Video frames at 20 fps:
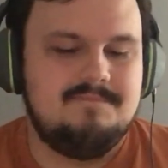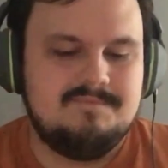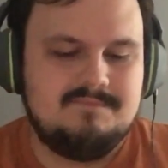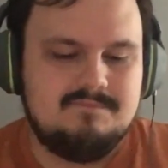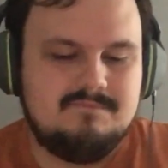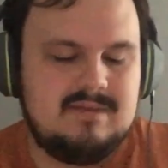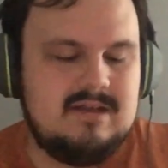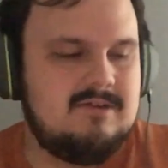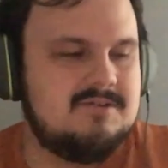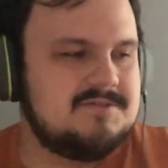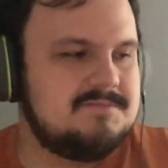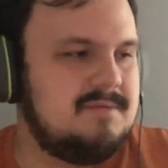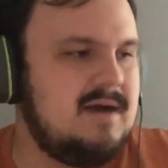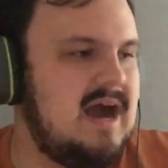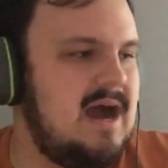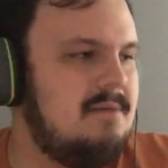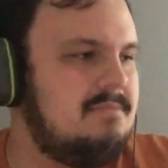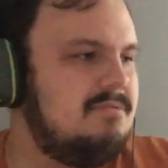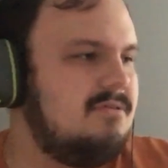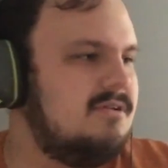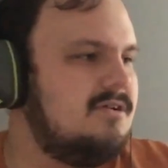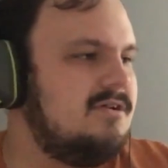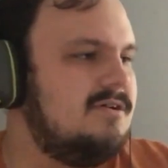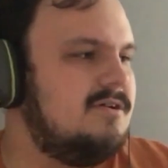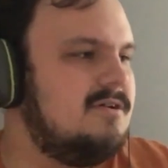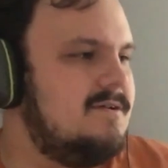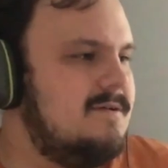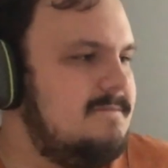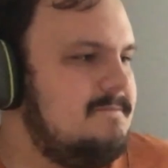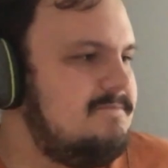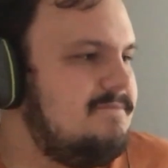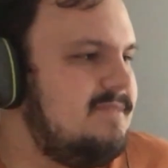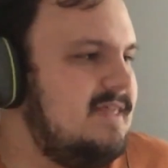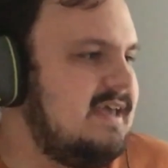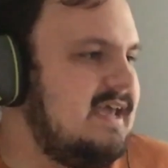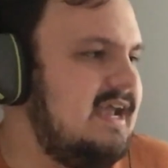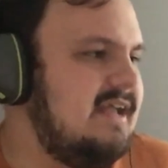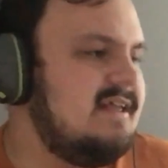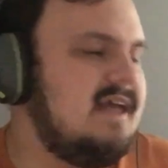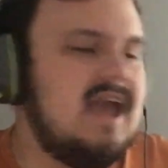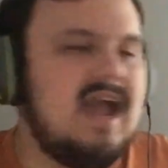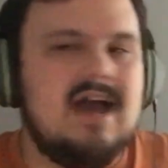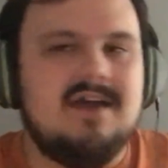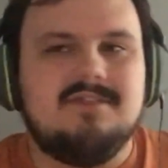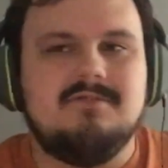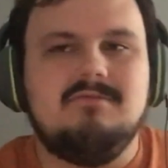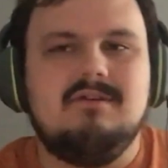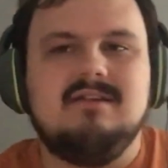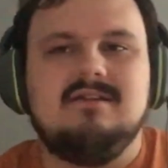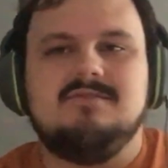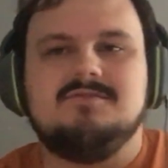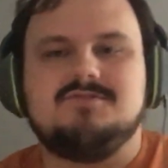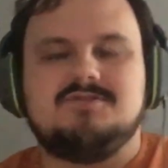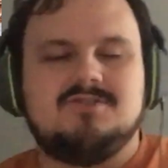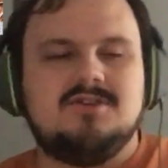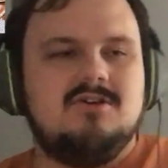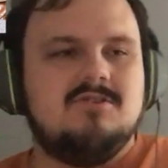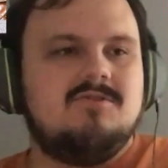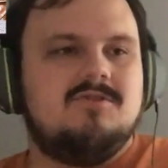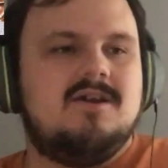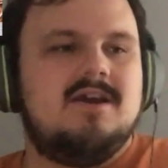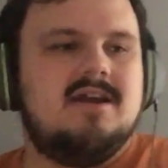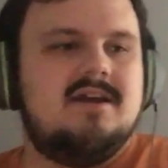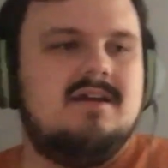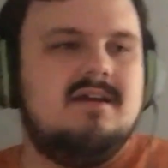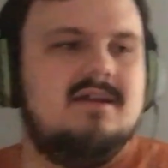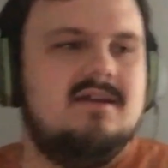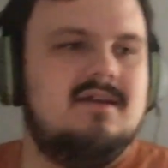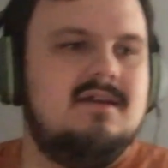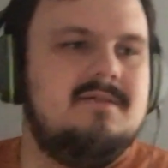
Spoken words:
that was popular, like Anne Hathaway, that was so great.